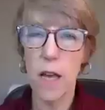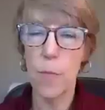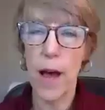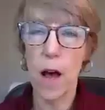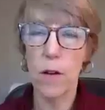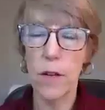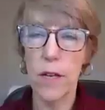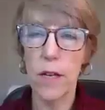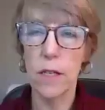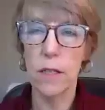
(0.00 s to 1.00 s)
about
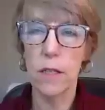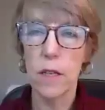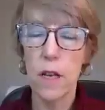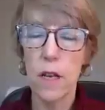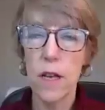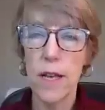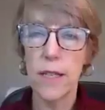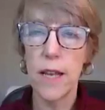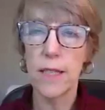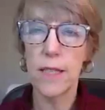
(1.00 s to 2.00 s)
is,
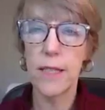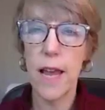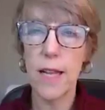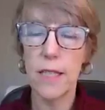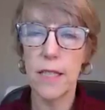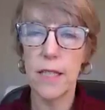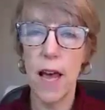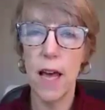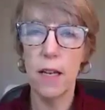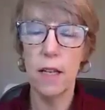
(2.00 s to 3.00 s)
it states
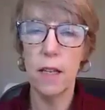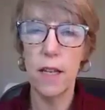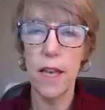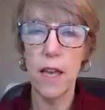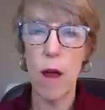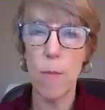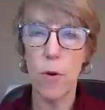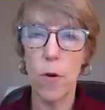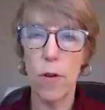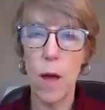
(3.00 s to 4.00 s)
that the ERAP
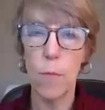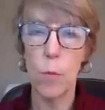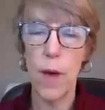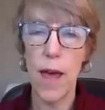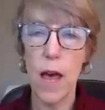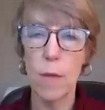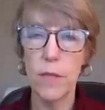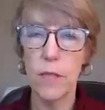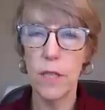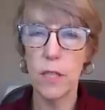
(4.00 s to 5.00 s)
program will pay up
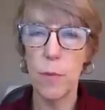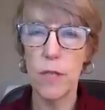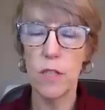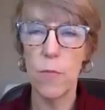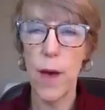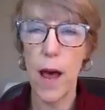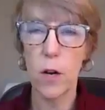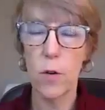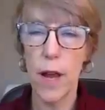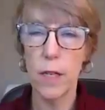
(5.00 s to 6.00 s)
to 6 months of
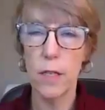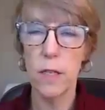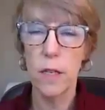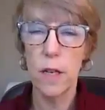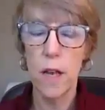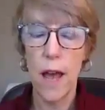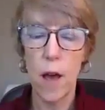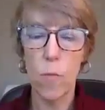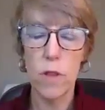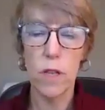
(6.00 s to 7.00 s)
back rent.
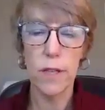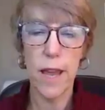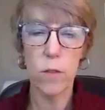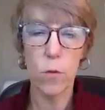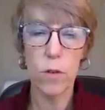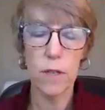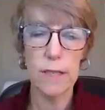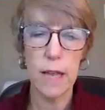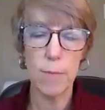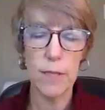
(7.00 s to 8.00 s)
And when the landlord
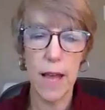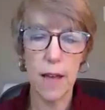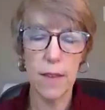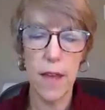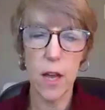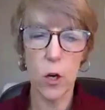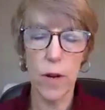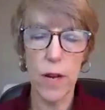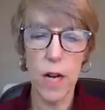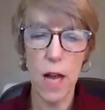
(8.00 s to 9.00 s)
accepts that, they
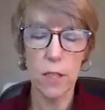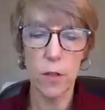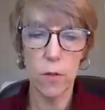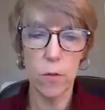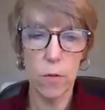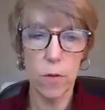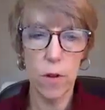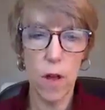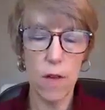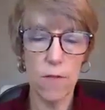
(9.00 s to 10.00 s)
agree not to
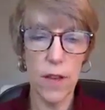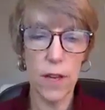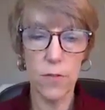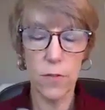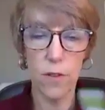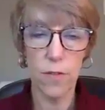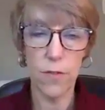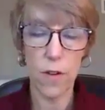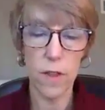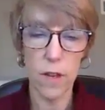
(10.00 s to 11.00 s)
evict for
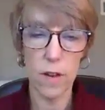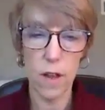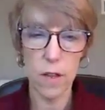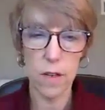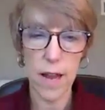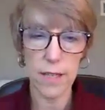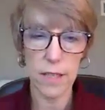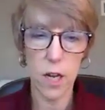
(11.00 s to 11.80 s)
the next